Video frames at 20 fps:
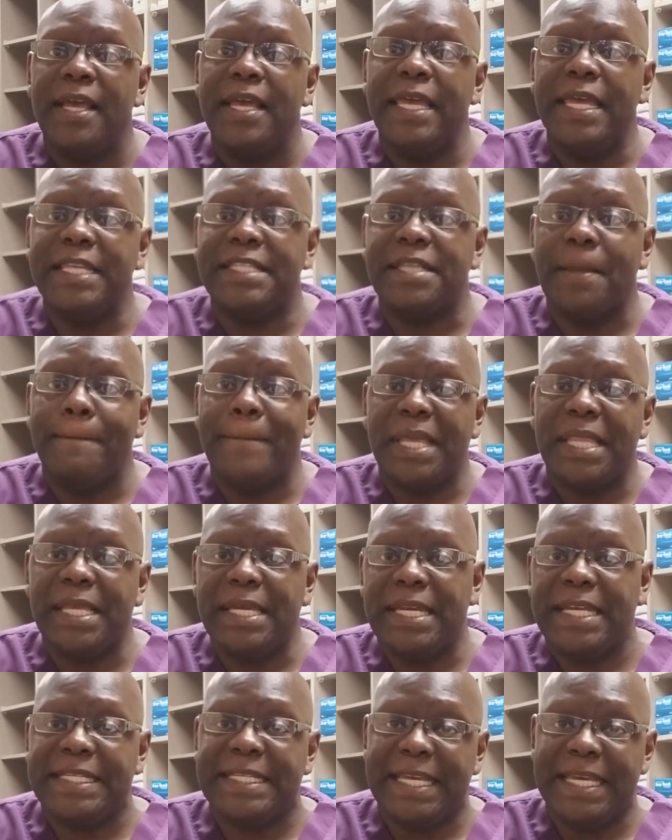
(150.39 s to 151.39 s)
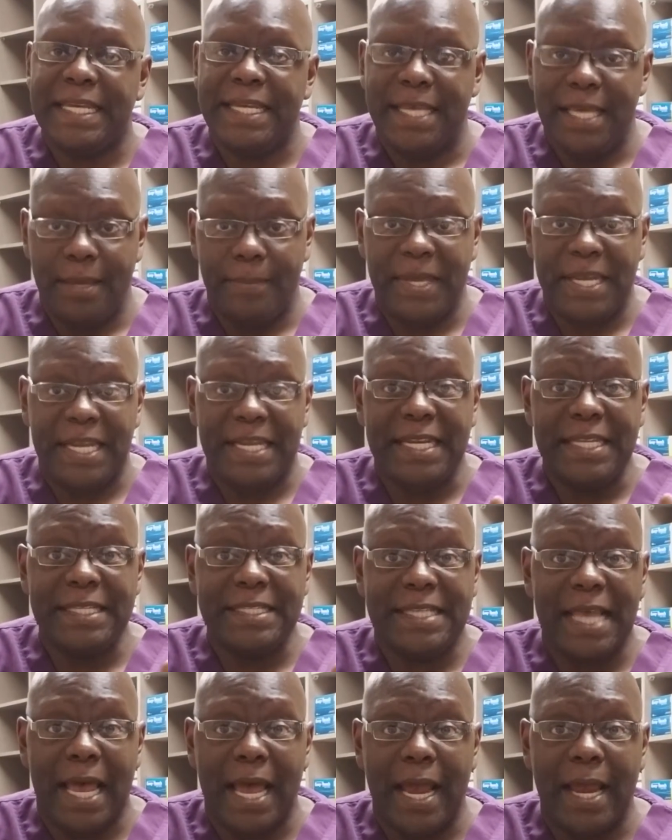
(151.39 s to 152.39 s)
its ability to inhibit an
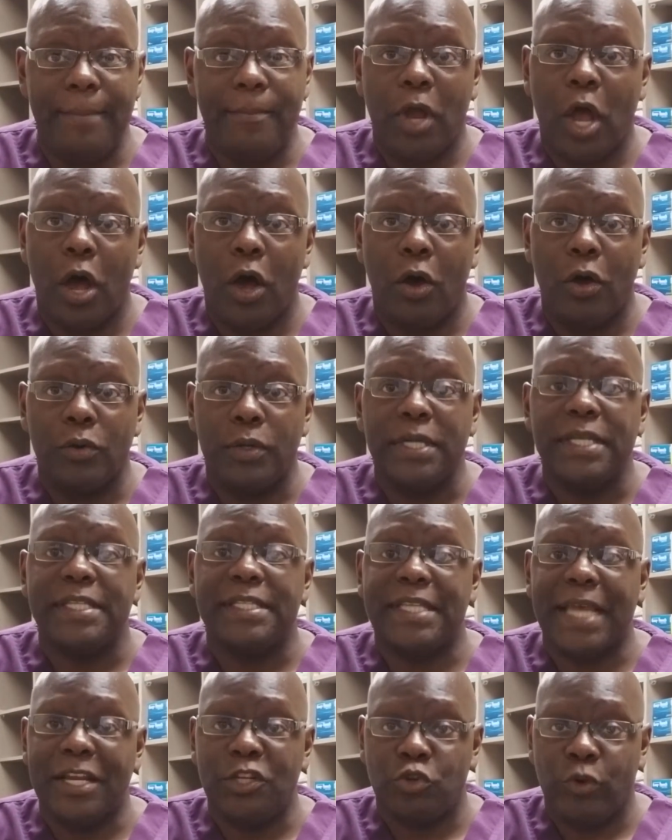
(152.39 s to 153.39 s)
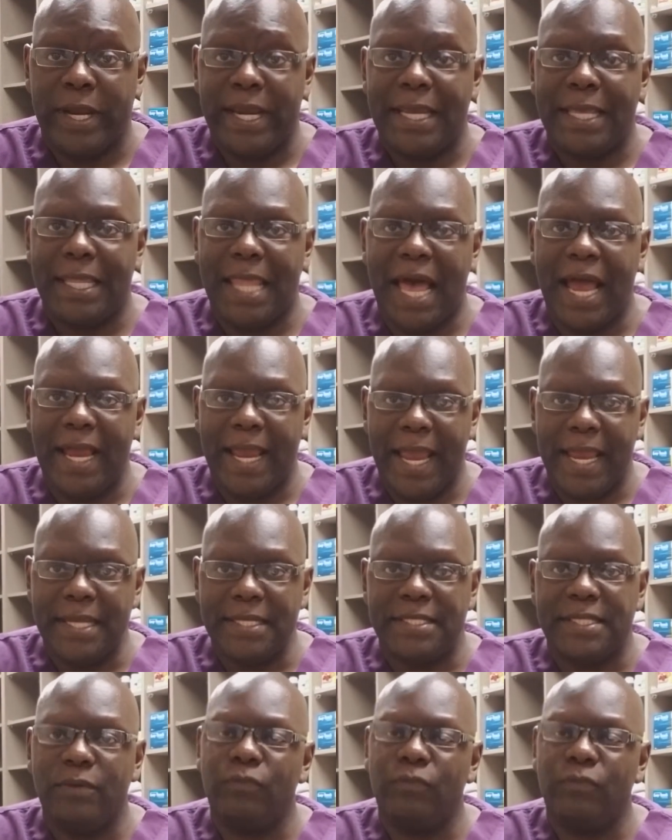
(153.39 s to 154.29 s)
enzyme called citrate lyase.